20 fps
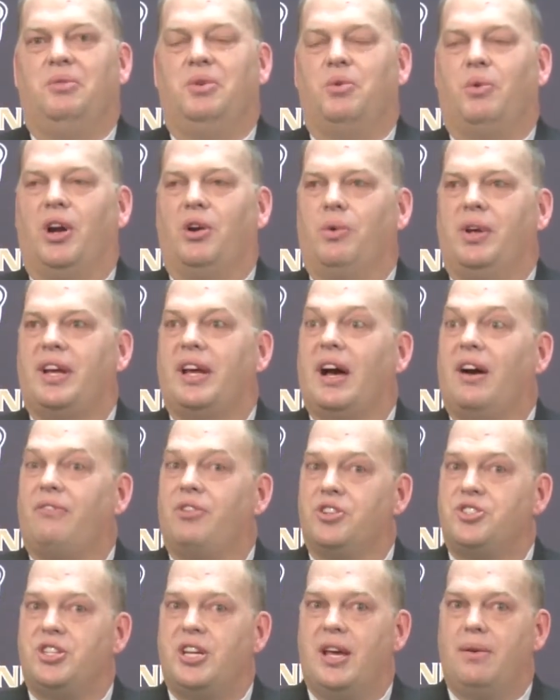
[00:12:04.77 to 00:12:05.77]
We want to win
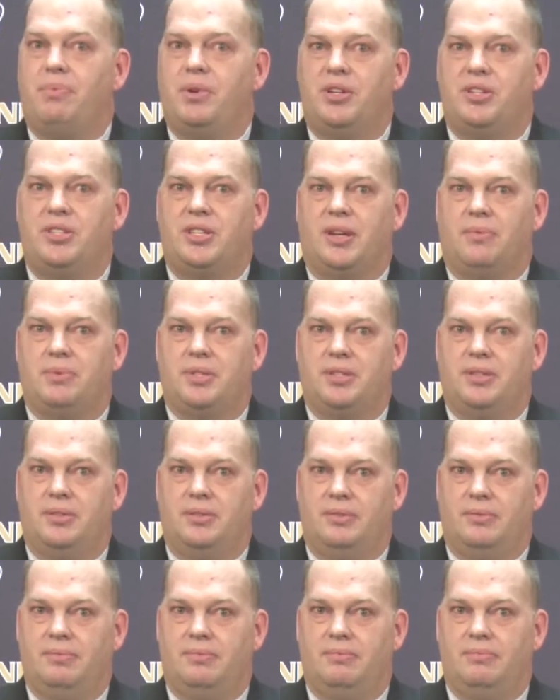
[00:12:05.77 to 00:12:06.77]
conference championships,
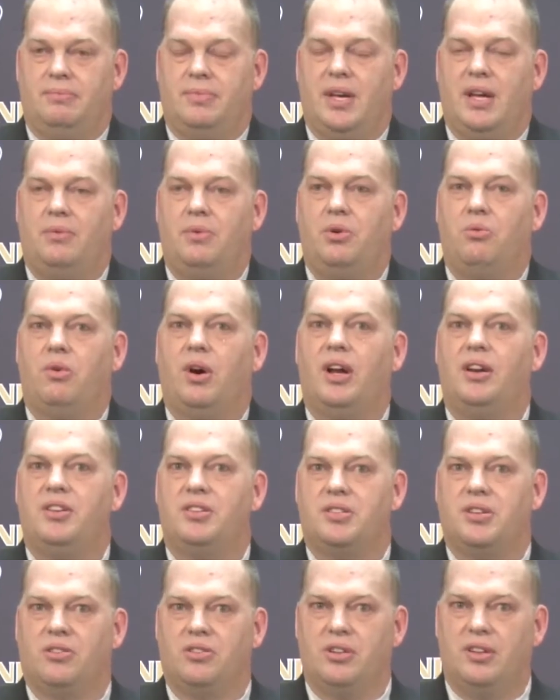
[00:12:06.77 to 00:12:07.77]
and we want
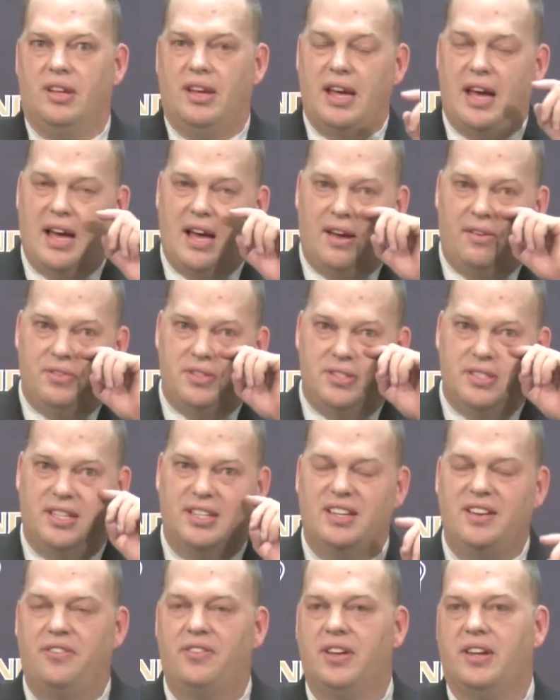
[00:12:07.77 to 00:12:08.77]
to certainly have
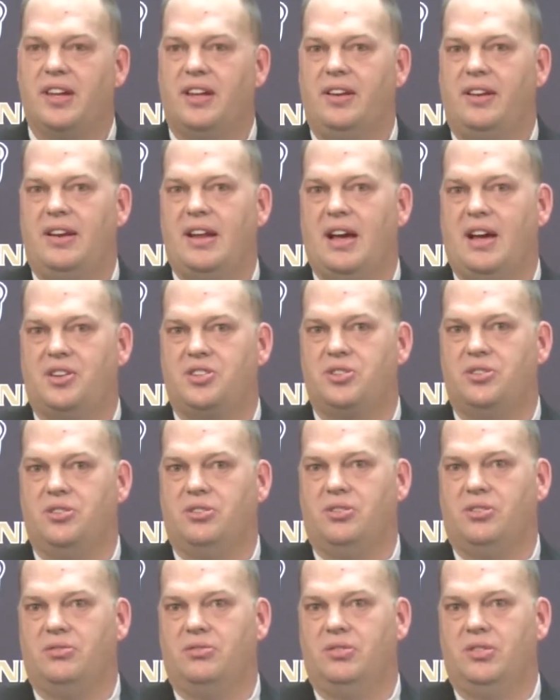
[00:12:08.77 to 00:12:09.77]
significant
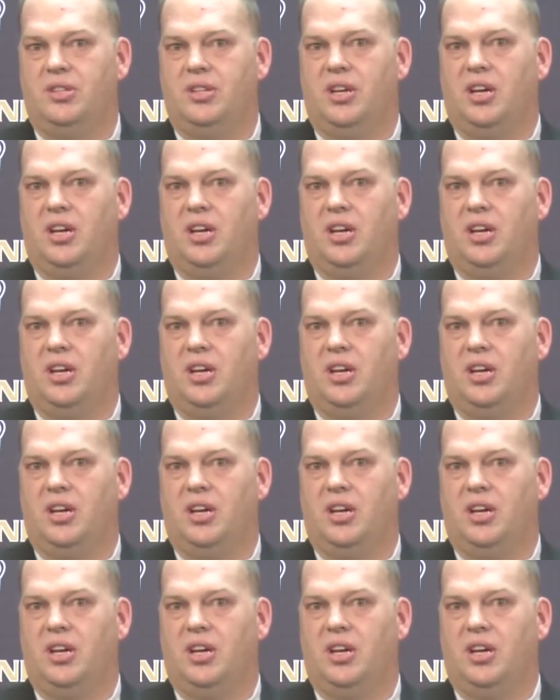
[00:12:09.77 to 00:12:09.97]
national